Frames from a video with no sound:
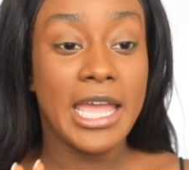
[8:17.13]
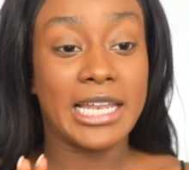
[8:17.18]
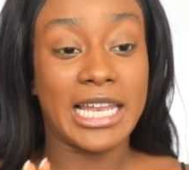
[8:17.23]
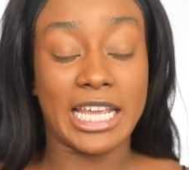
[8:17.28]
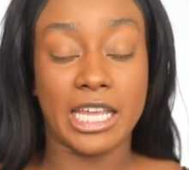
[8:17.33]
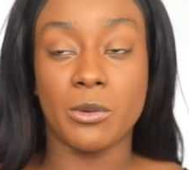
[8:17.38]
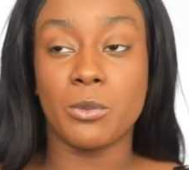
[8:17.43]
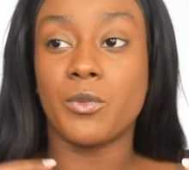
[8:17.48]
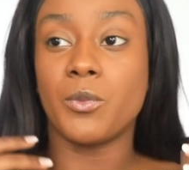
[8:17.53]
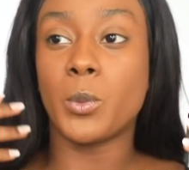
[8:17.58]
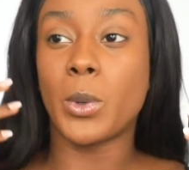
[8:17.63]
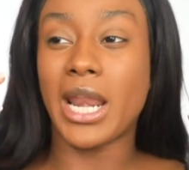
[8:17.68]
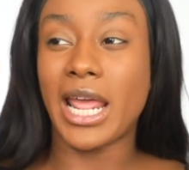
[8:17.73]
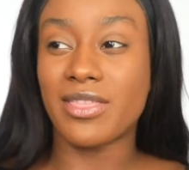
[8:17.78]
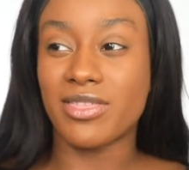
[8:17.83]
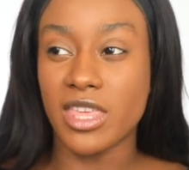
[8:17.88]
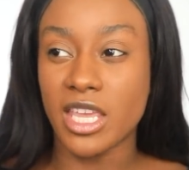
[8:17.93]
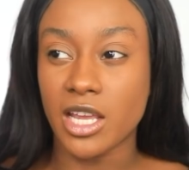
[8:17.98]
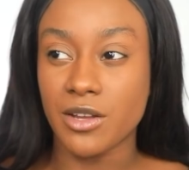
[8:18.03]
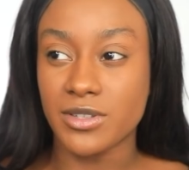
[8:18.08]
Like when
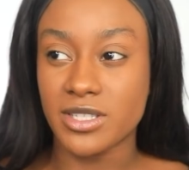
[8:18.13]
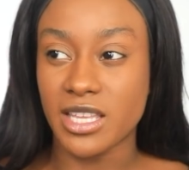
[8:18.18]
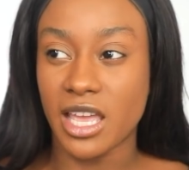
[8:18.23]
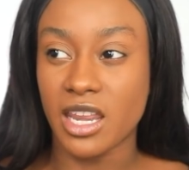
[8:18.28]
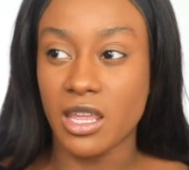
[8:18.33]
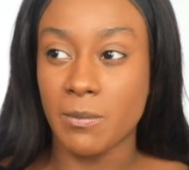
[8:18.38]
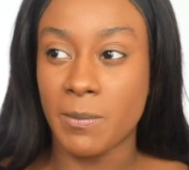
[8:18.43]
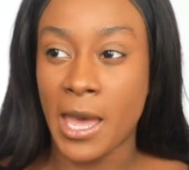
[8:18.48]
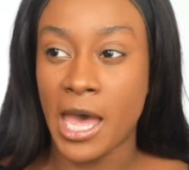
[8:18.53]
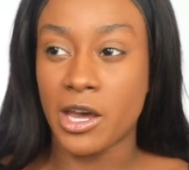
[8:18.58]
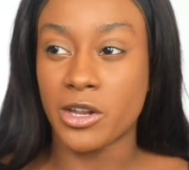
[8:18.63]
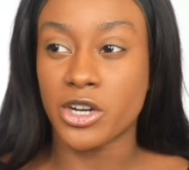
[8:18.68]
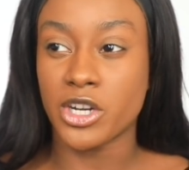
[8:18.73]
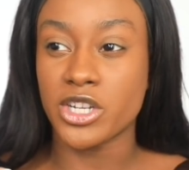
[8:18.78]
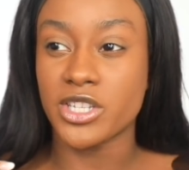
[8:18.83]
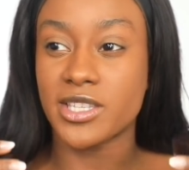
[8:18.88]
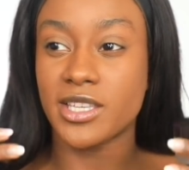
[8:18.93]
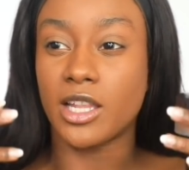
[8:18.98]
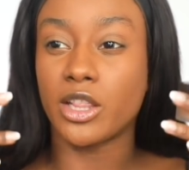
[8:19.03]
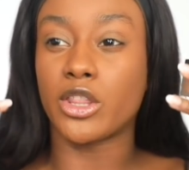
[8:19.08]
I think of setting
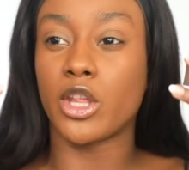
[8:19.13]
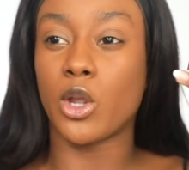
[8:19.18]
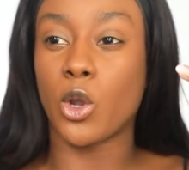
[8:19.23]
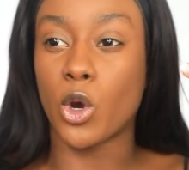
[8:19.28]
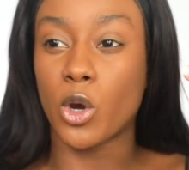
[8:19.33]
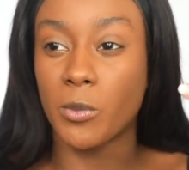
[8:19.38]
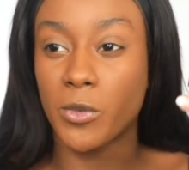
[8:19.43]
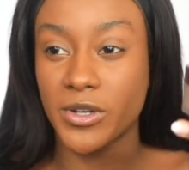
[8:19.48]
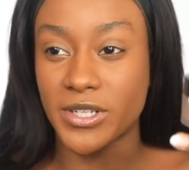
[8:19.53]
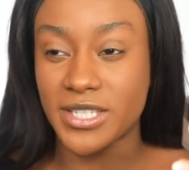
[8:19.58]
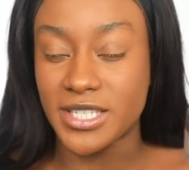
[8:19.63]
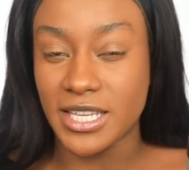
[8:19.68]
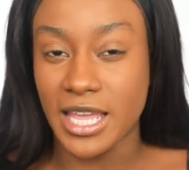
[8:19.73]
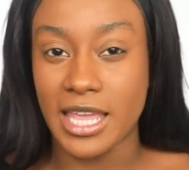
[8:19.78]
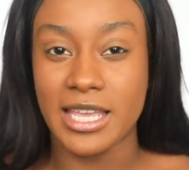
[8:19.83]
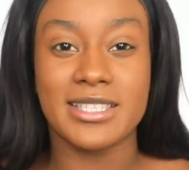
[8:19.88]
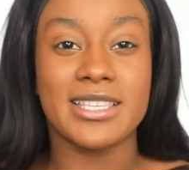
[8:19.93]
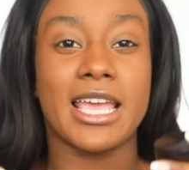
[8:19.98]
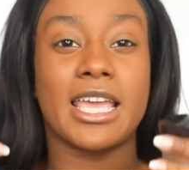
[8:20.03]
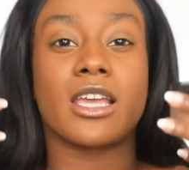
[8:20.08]
powders, the Laura
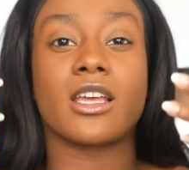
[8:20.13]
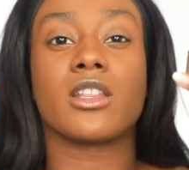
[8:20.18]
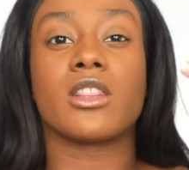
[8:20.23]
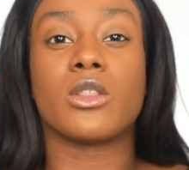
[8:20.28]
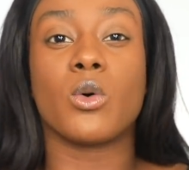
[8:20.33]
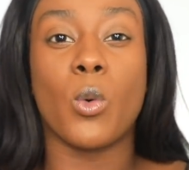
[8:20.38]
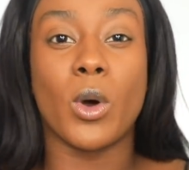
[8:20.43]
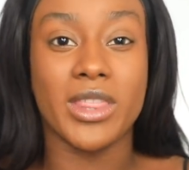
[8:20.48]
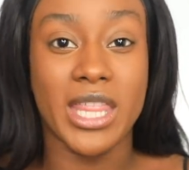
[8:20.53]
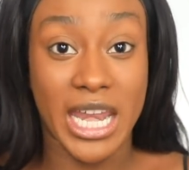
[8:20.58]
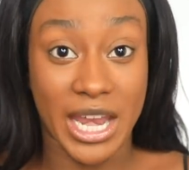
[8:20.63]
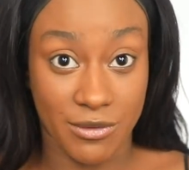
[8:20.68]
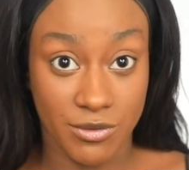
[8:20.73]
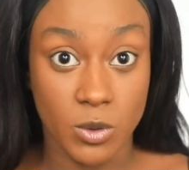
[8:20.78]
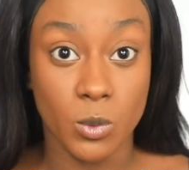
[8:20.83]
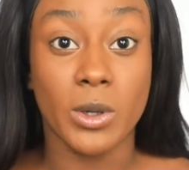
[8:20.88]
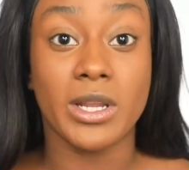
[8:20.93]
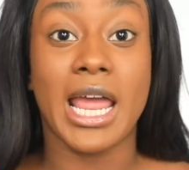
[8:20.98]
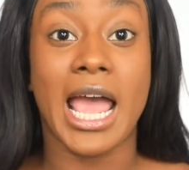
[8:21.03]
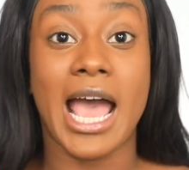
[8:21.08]
Mercier is like the one that
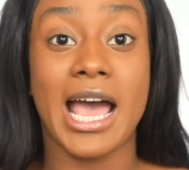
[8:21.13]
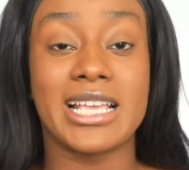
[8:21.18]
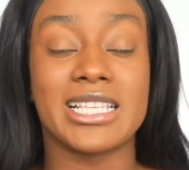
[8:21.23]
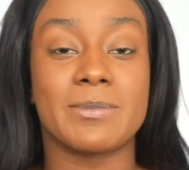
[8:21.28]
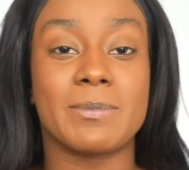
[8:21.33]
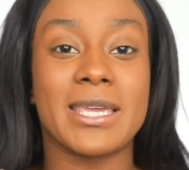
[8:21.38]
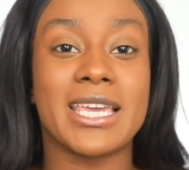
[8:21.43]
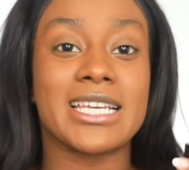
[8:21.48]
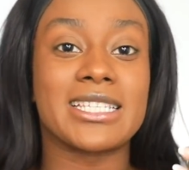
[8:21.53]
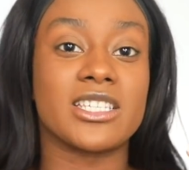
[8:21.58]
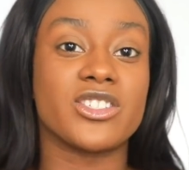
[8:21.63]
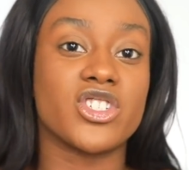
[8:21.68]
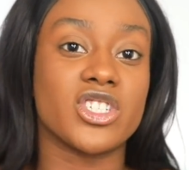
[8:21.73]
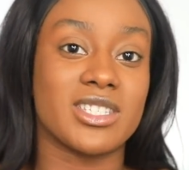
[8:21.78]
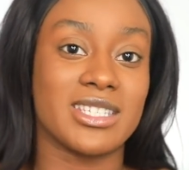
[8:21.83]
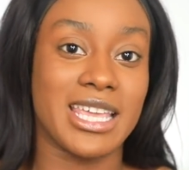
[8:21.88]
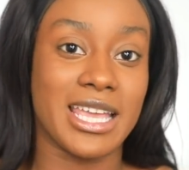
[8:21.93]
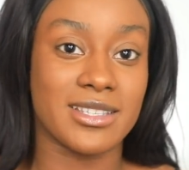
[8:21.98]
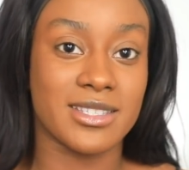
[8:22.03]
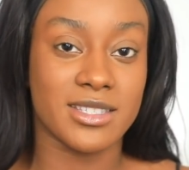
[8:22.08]
everyone has because it
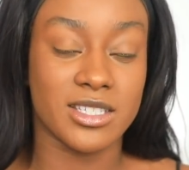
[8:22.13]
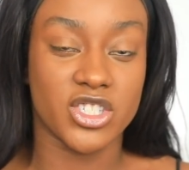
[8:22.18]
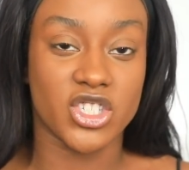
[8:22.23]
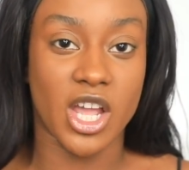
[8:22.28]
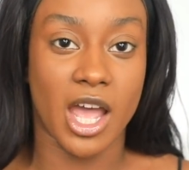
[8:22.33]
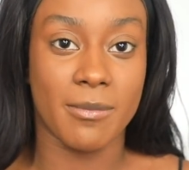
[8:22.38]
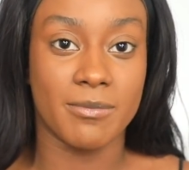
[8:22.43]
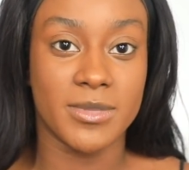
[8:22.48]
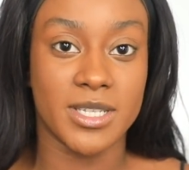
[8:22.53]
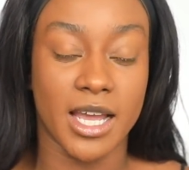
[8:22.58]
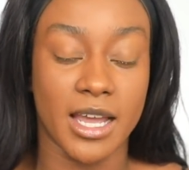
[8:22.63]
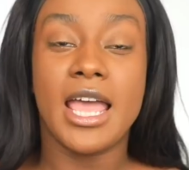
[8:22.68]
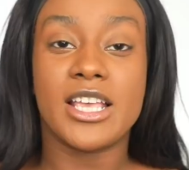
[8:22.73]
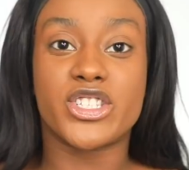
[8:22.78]
just gets the job done.